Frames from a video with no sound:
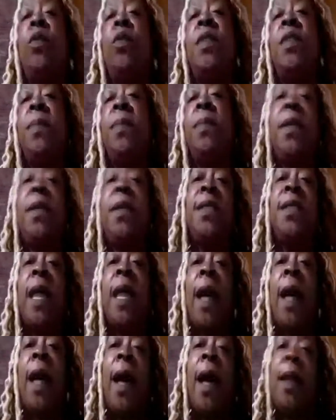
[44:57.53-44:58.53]
to be a
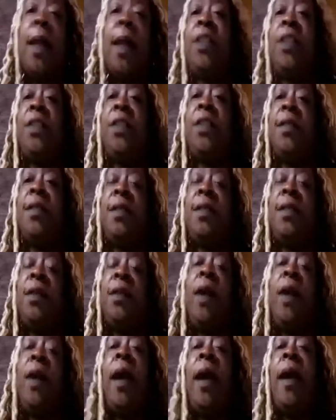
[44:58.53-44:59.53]
psychologist.
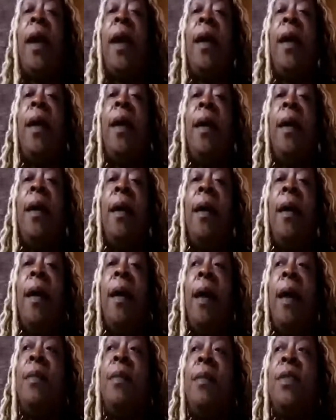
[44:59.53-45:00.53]
Okay,
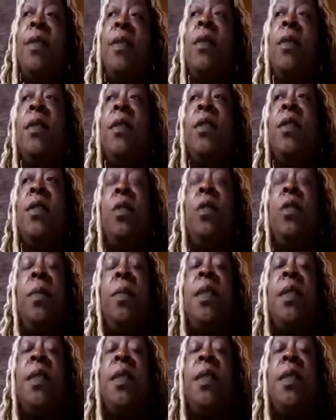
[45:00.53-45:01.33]
I was going to school to be a